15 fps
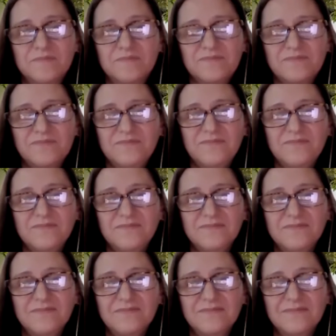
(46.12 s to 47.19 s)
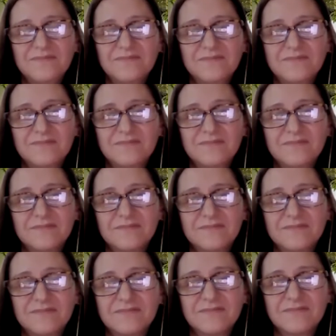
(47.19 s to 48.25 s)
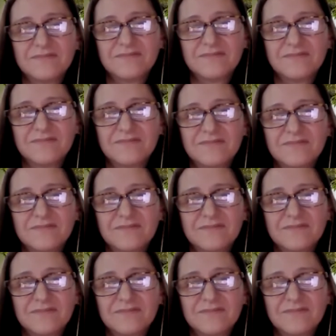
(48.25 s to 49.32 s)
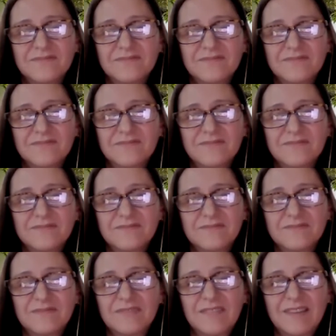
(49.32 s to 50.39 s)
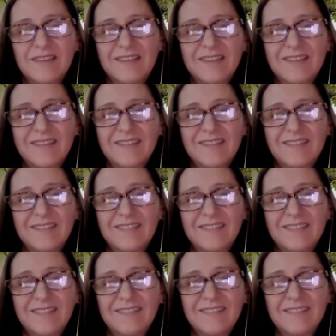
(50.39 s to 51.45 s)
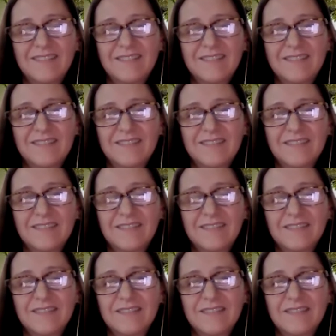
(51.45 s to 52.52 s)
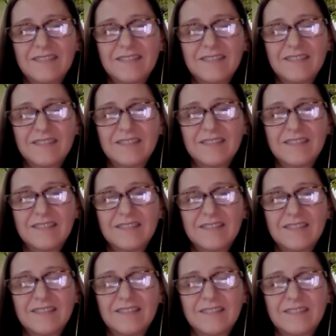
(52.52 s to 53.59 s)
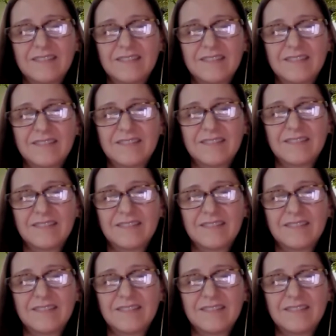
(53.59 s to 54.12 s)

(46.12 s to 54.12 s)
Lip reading: The person shown says nothing.